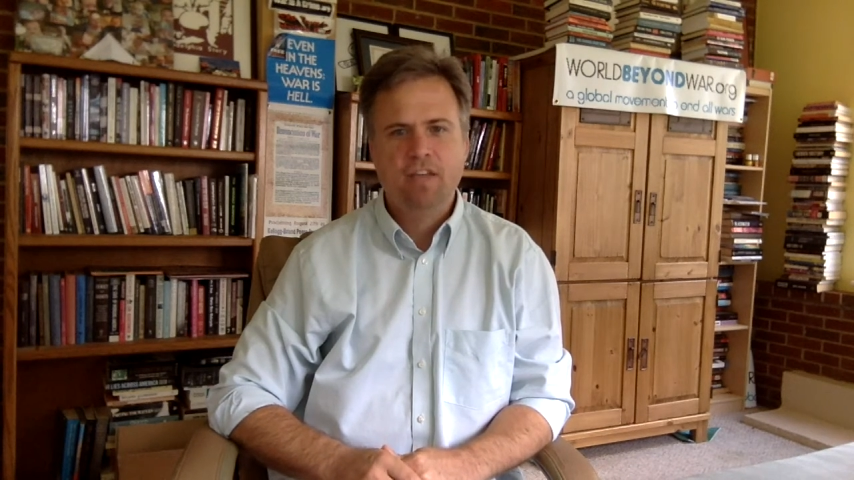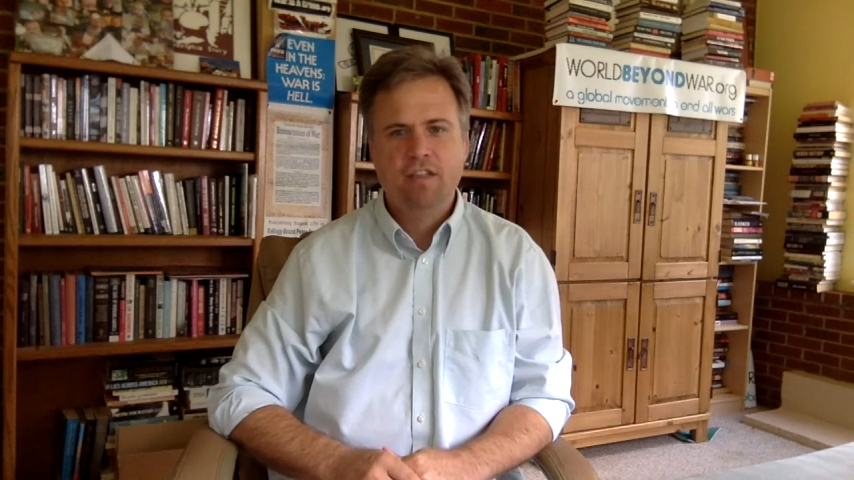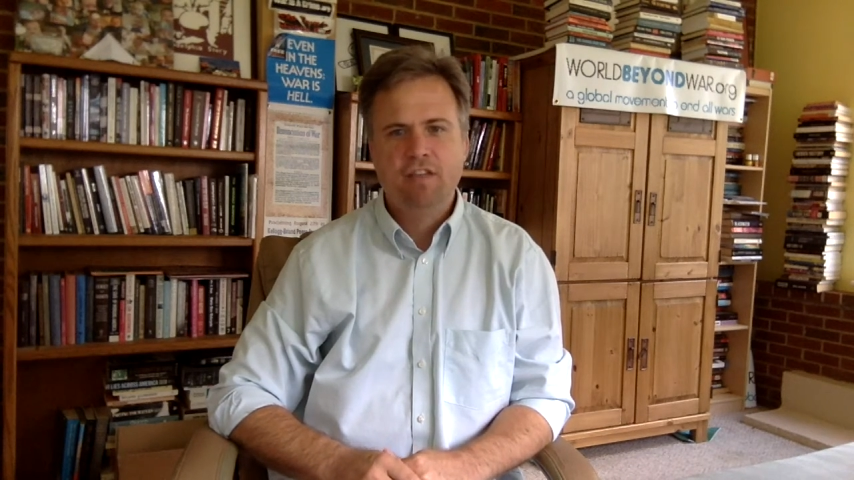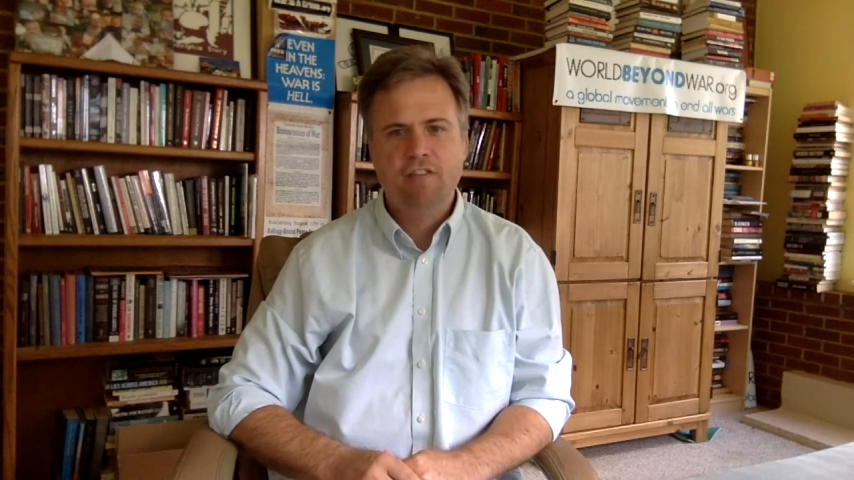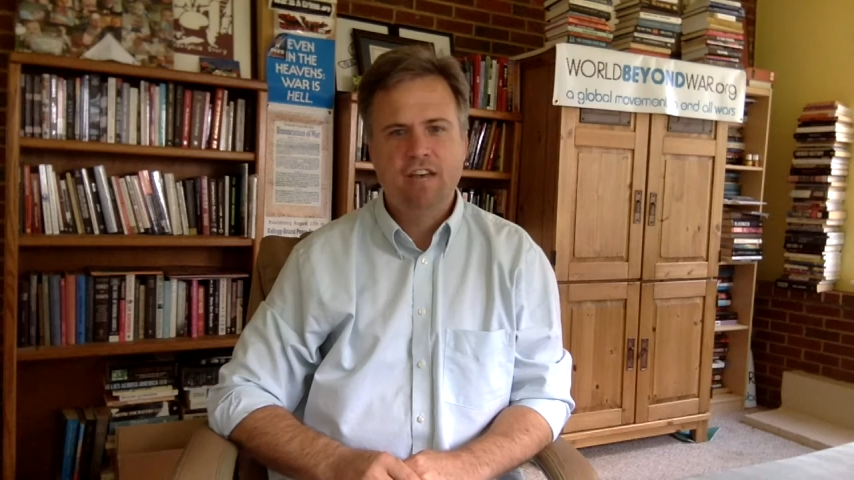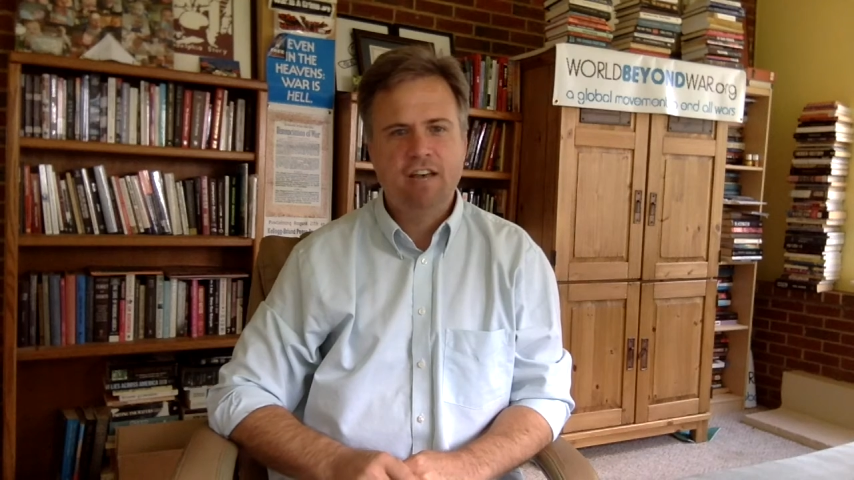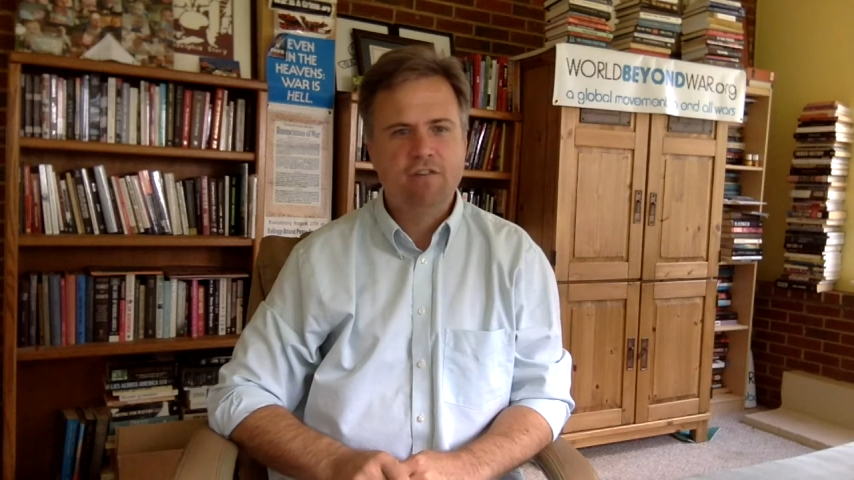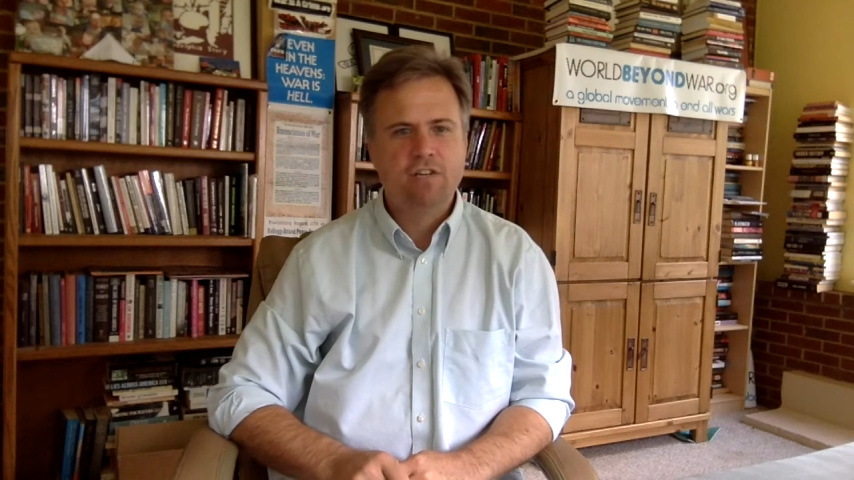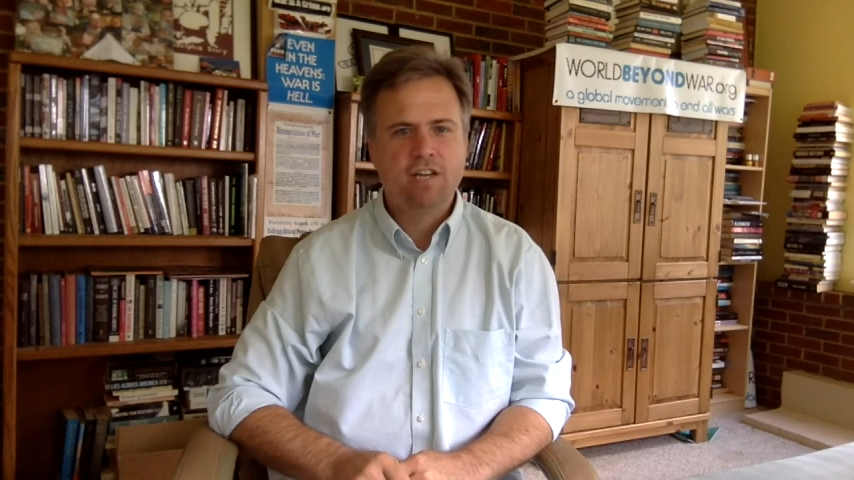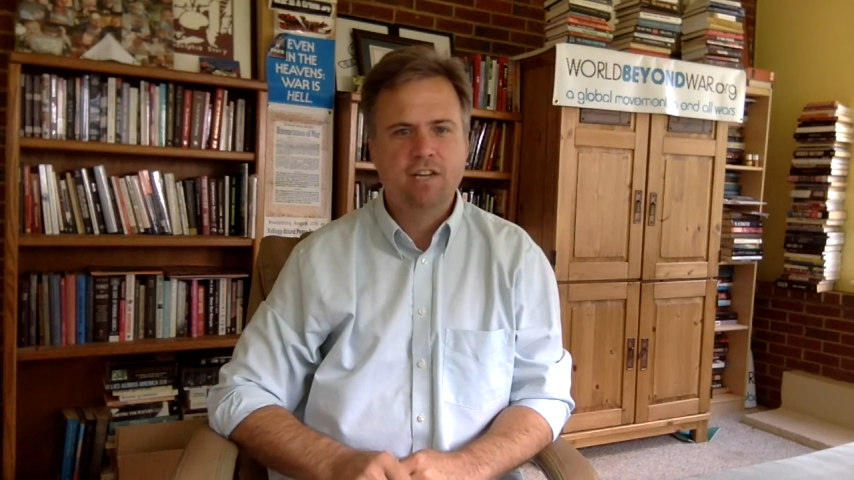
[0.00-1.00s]
They've
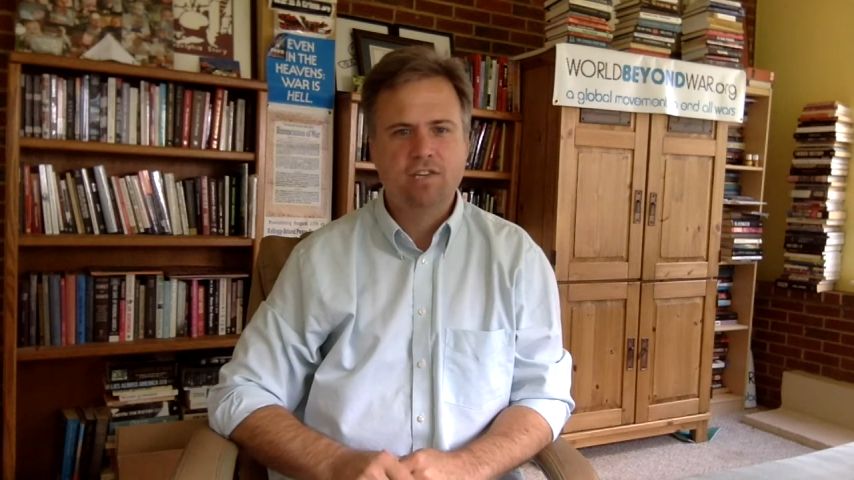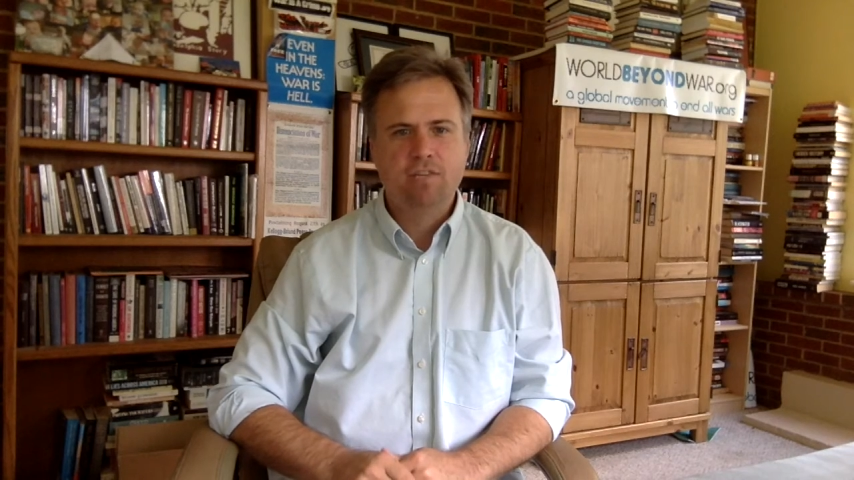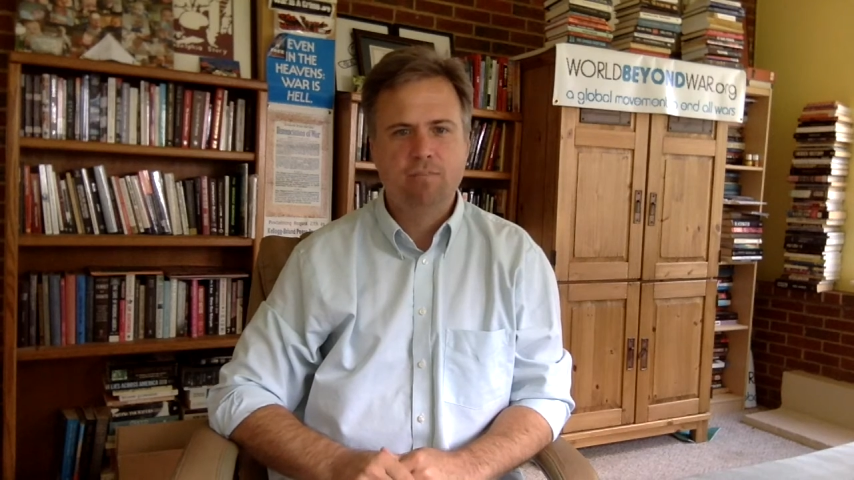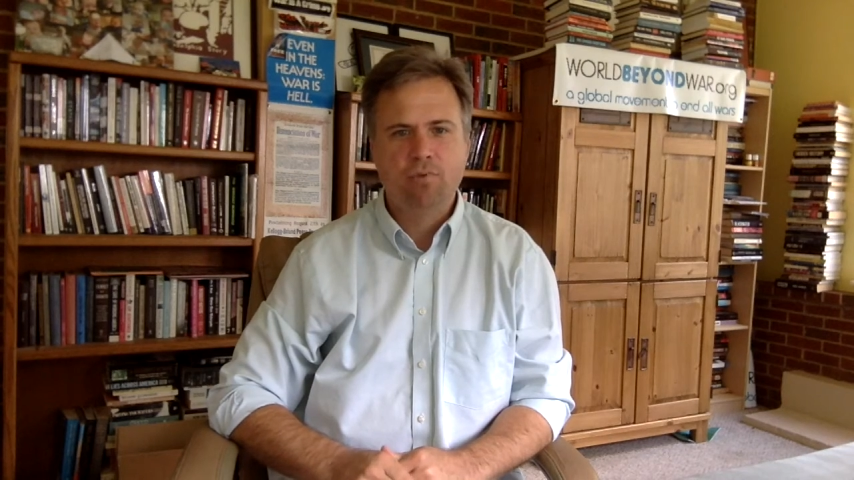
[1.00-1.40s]
advertised a